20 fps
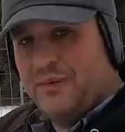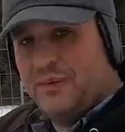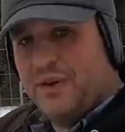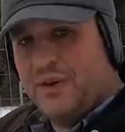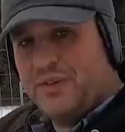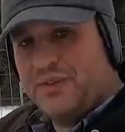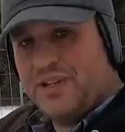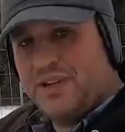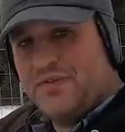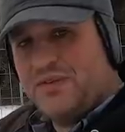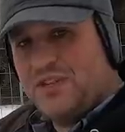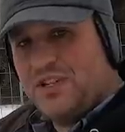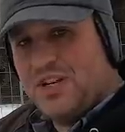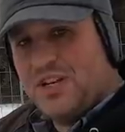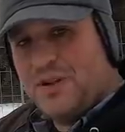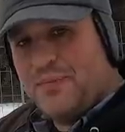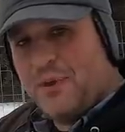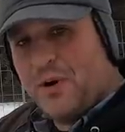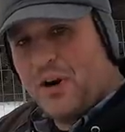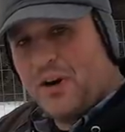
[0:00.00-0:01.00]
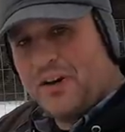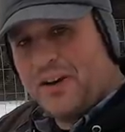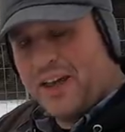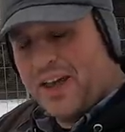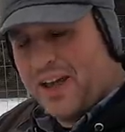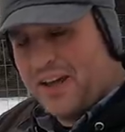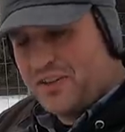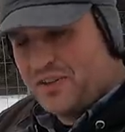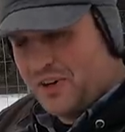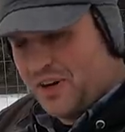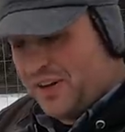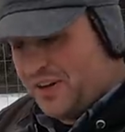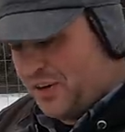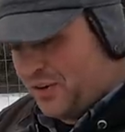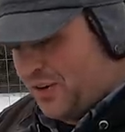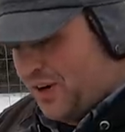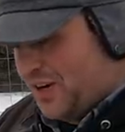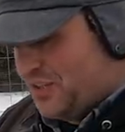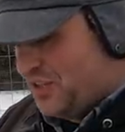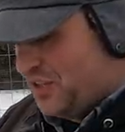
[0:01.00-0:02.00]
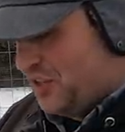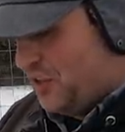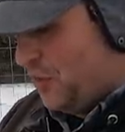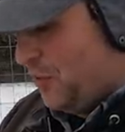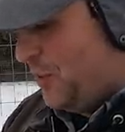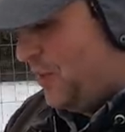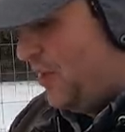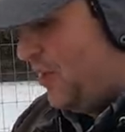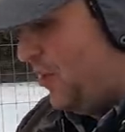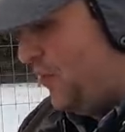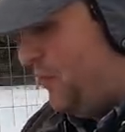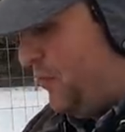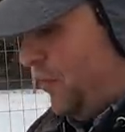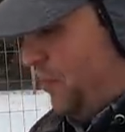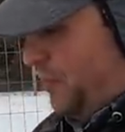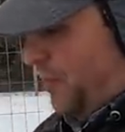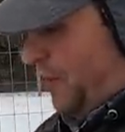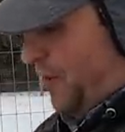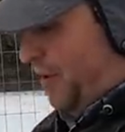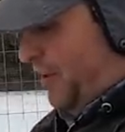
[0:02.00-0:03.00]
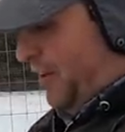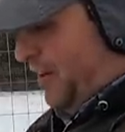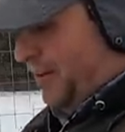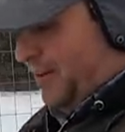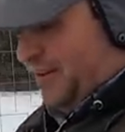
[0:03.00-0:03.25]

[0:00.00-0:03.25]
then we always have Ginny Barncat trying to crash the Toby dog food party.